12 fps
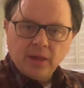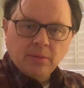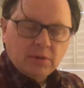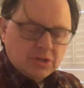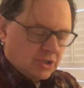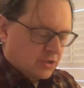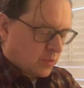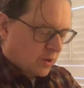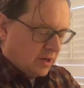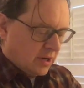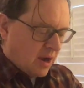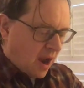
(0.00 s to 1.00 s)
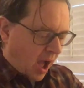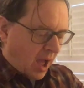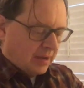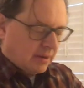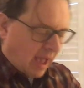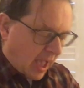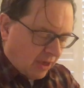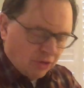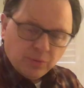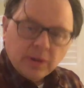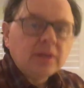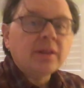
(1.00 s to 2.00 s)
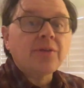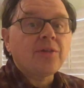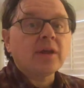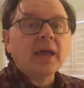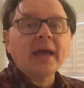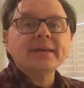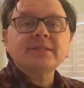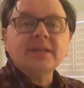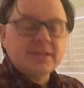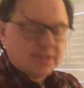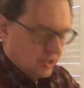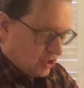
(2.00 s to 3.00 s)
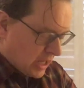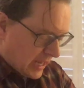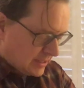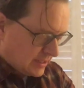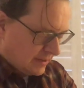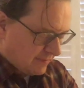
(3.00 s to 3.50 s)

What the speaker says: images were not as realistic as they suggest.